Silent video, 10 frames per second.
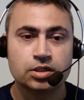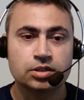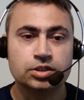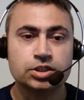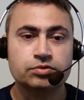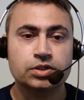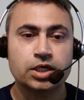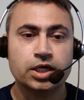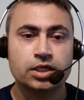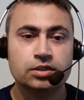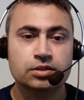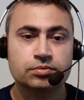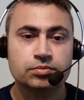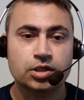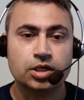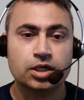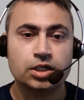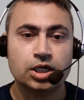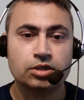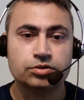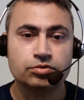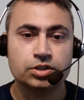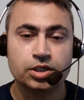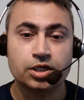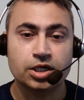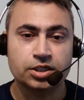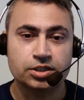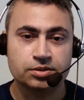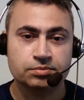This will end current house owners' bloodline